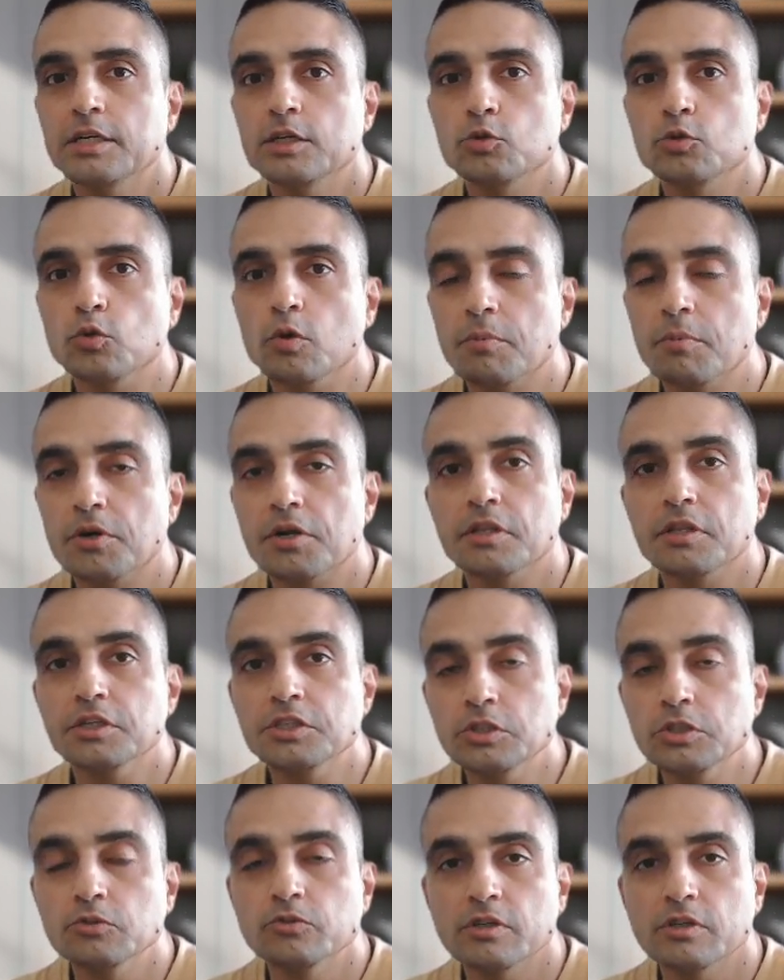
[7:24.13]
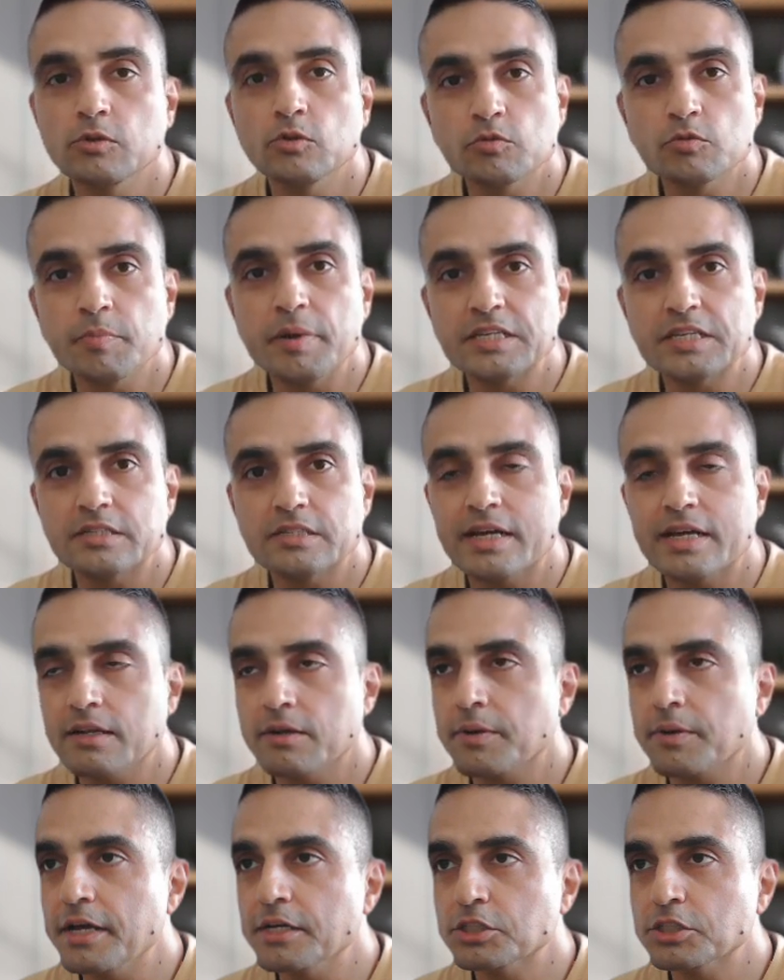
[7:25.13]
to a particular user who's based in that
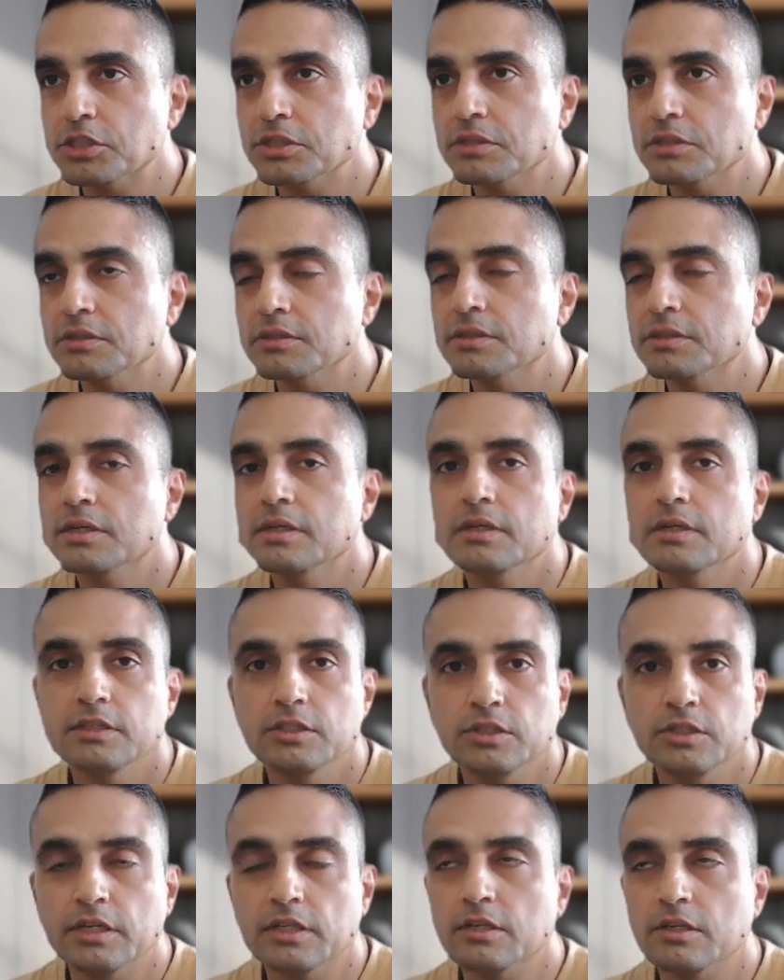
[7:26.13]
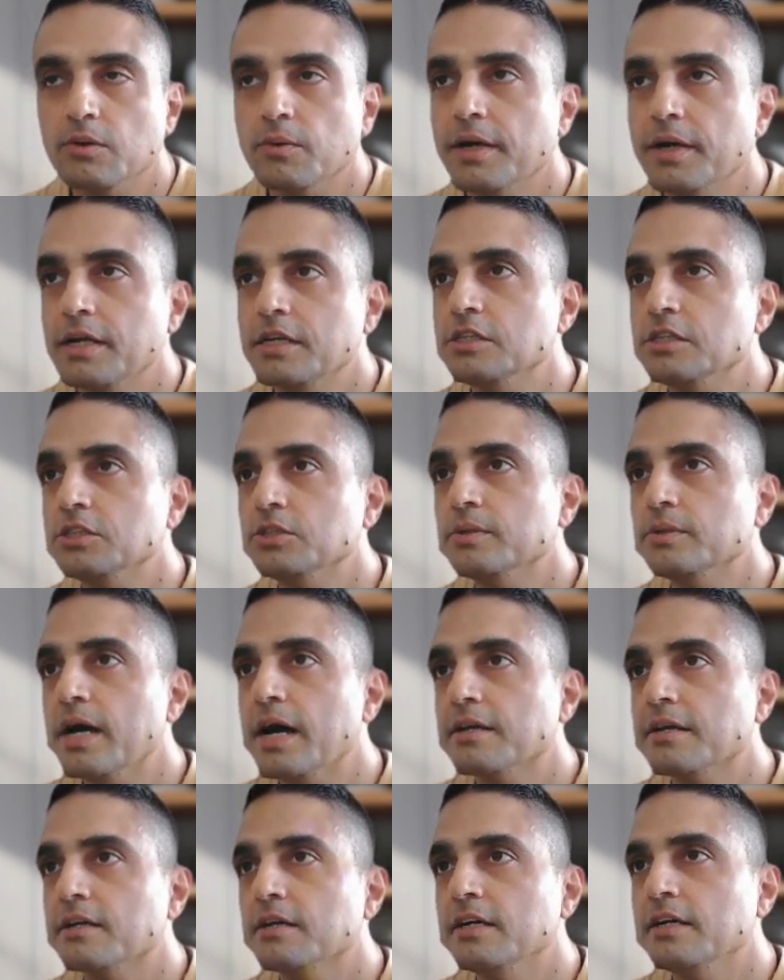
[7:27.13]
location, you can go ahead and do
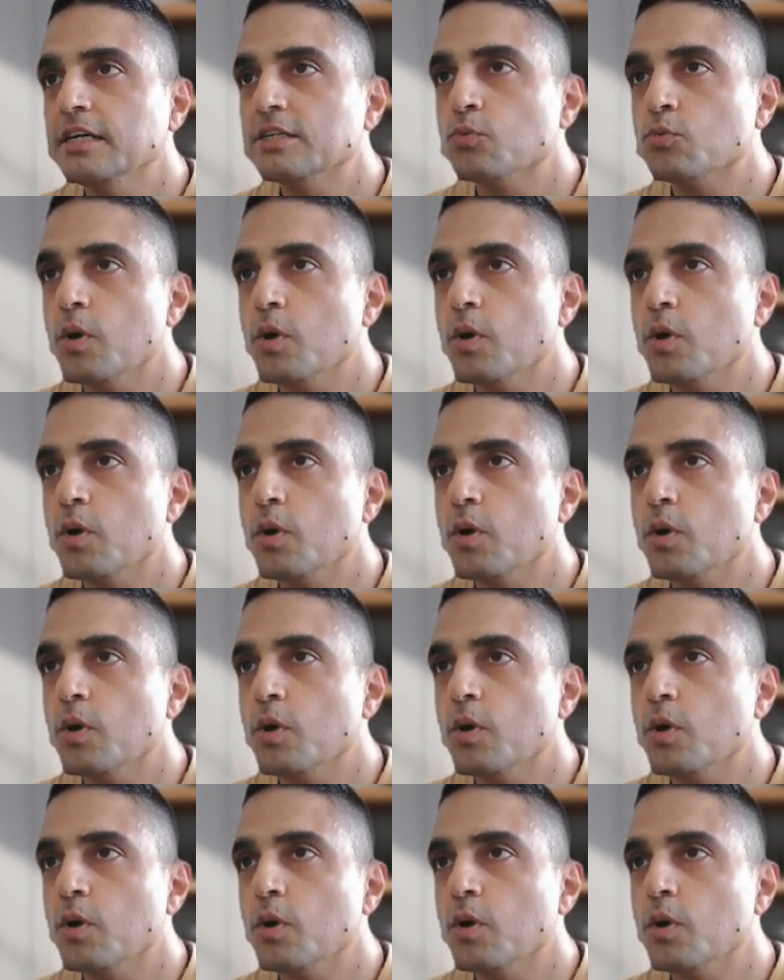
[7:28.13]
that as